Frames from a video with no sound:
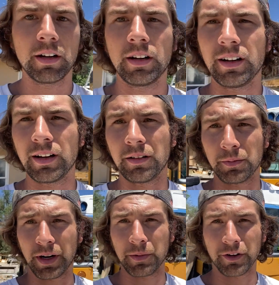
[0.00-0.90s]
But I'm
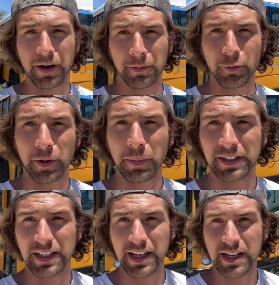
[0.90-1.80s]
gonna grab a quick bite
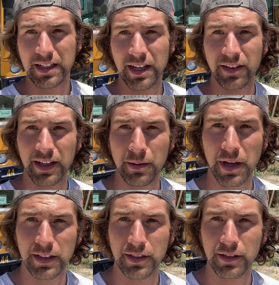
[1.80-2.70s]
to eat and then get
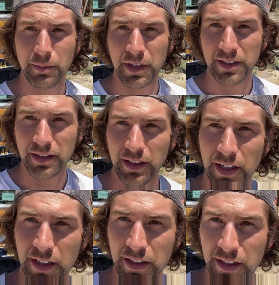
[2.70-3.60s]
back to it. But it's
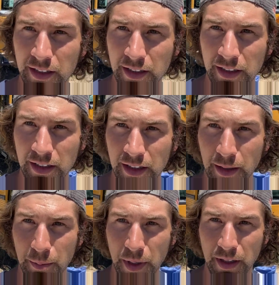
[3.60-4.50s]
looking good,
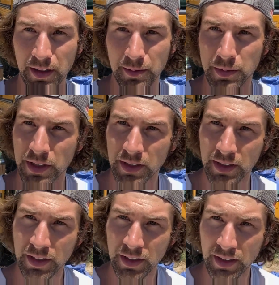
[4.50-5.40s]
I'm pumped.
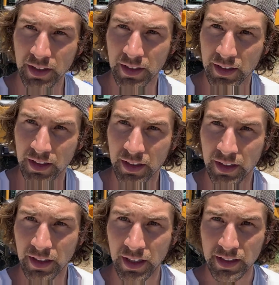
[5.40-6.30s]

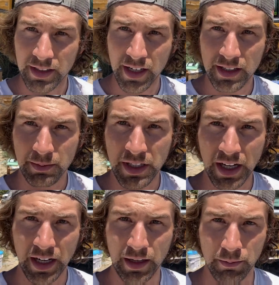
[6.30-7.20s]
Yeah, it's taking some
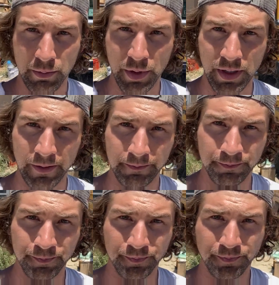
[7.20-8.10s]
time, but
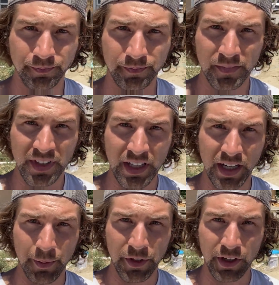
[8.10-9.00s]
it's getting
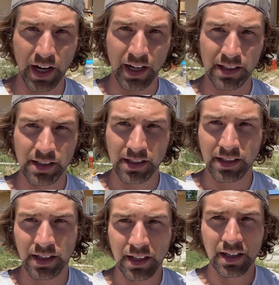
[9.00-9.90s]
up there nice.
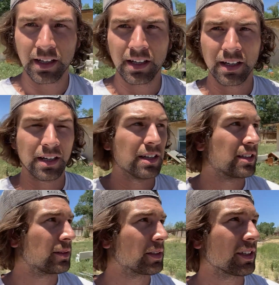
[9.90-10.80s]

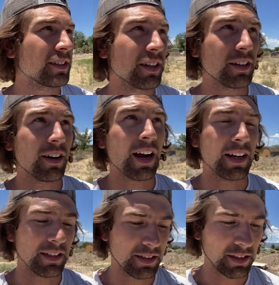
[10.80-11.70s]
Seems like it's gonna look all right.
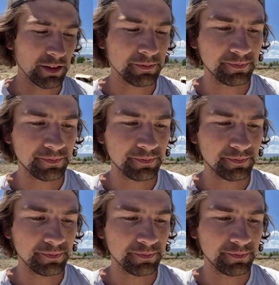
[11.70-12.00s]
So